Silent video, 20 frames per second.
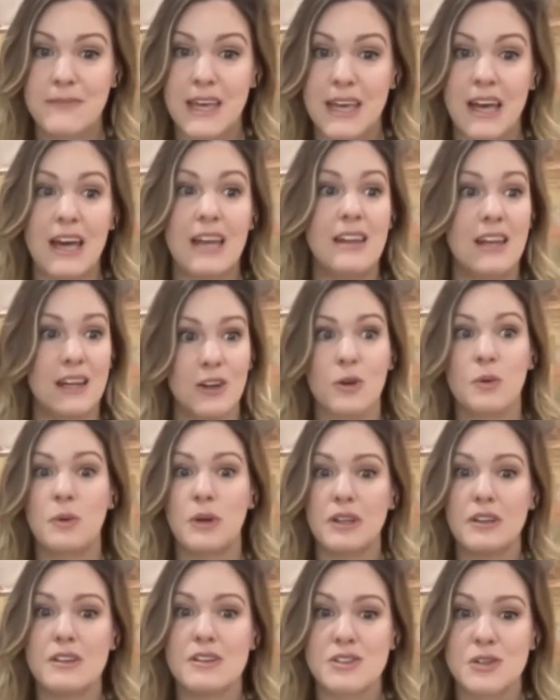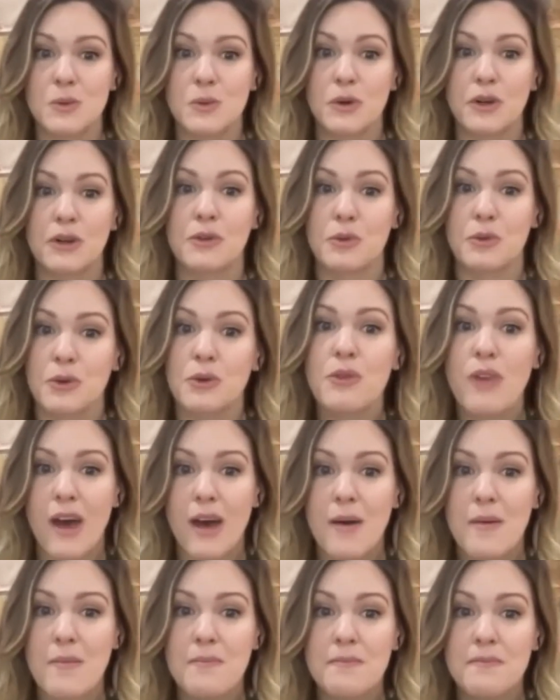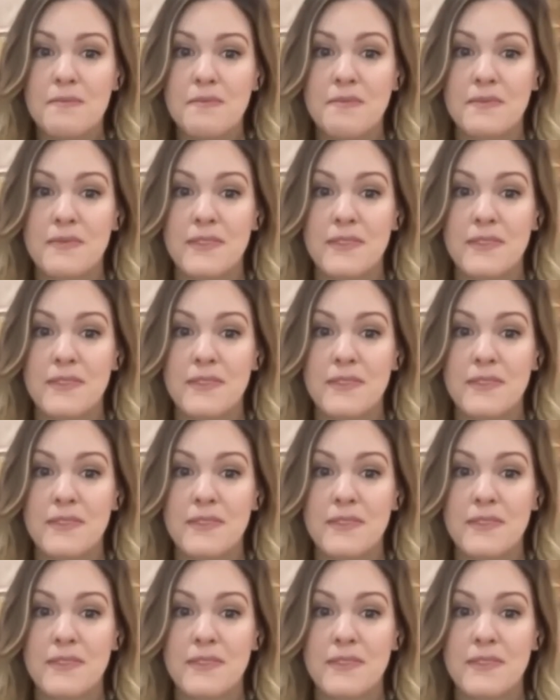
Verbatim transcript: and that you're willing to work through them.